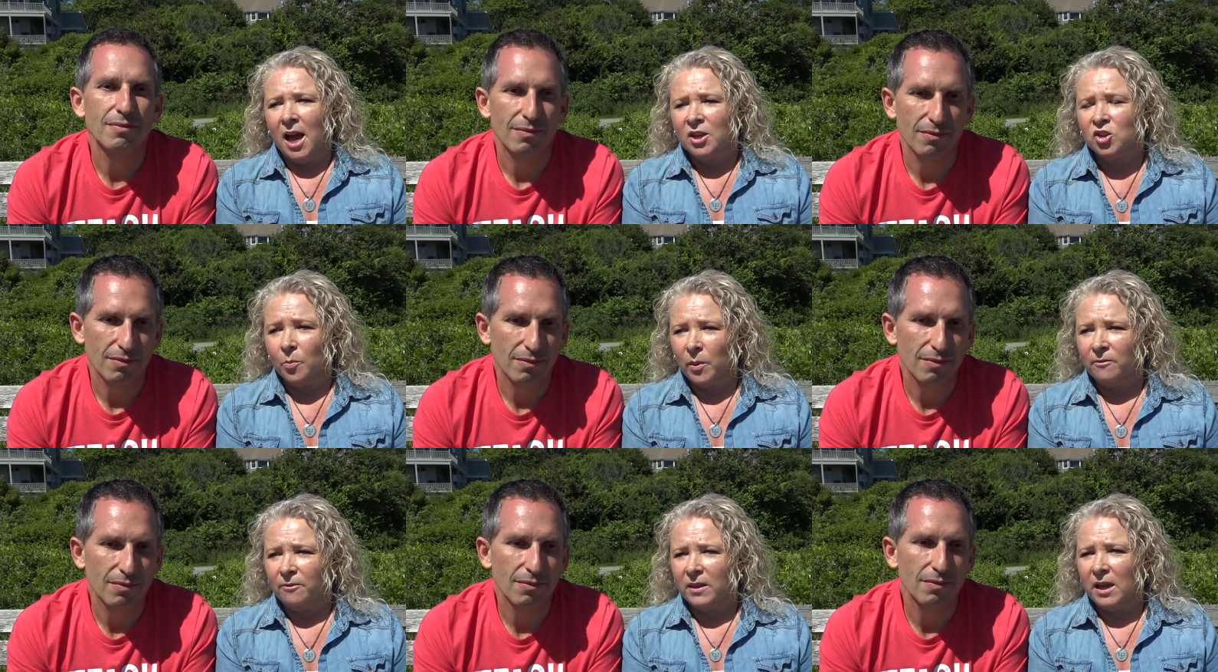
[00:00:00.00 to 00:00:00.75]

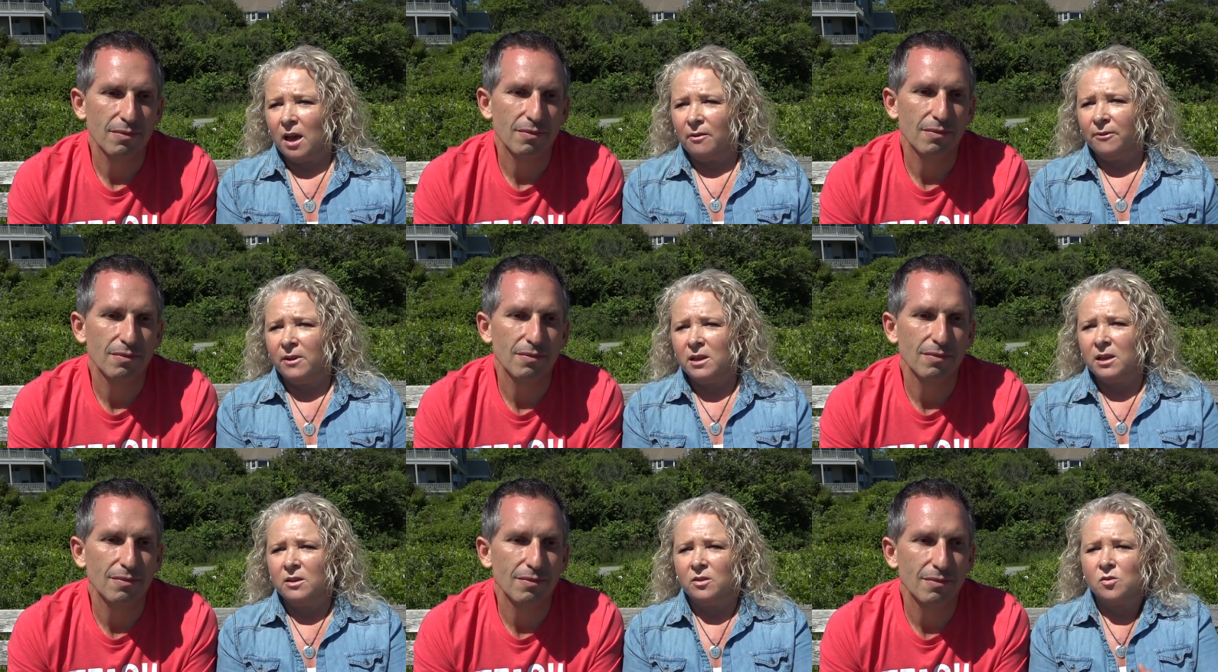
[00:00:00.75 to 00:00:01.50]
Speaker 1: shopping for the
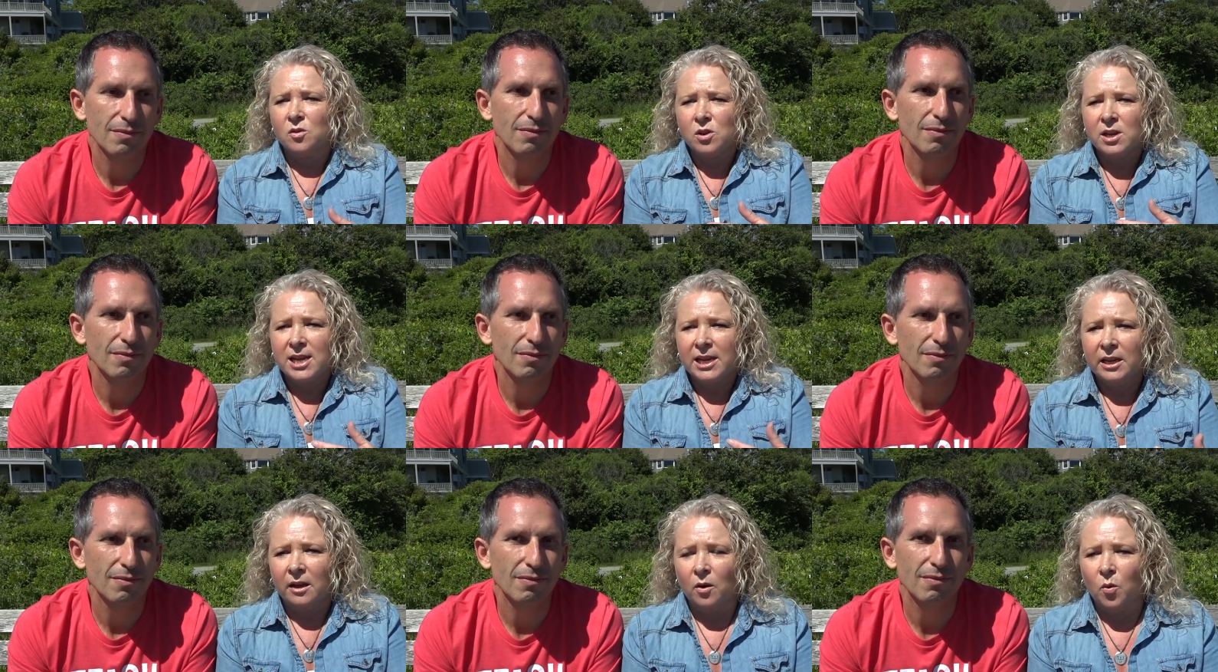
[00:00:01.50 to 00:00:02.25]
RV,
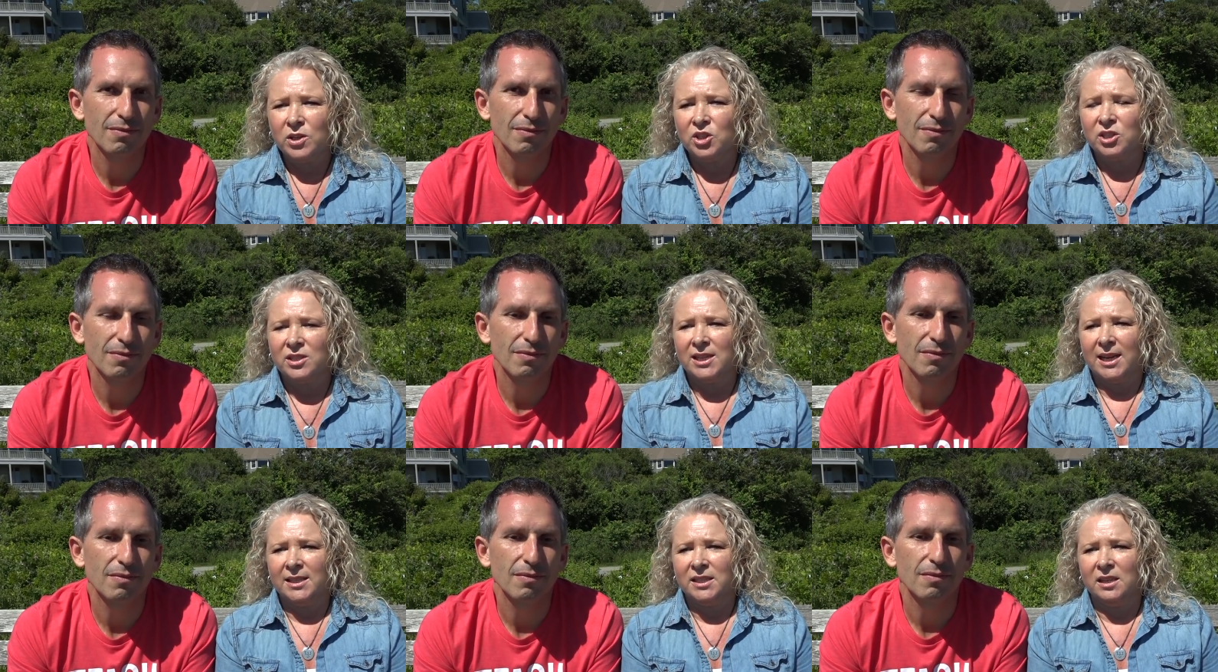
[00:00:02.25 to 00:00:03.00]
getting our questions
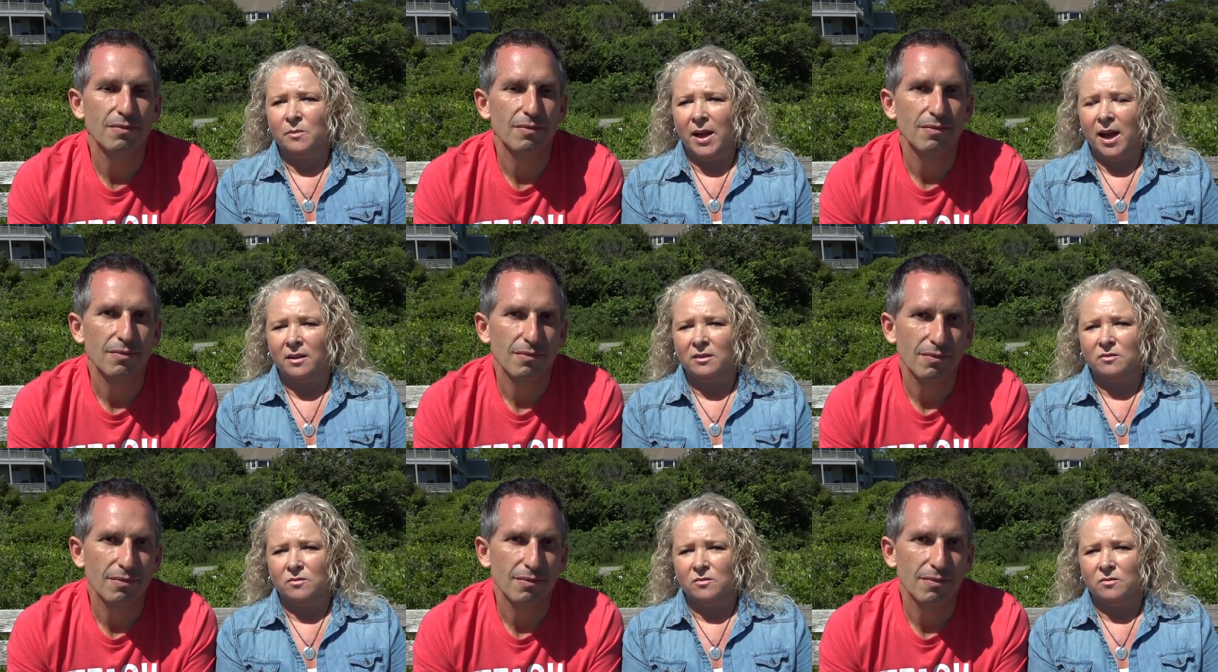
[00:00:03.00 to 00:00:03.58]
answered about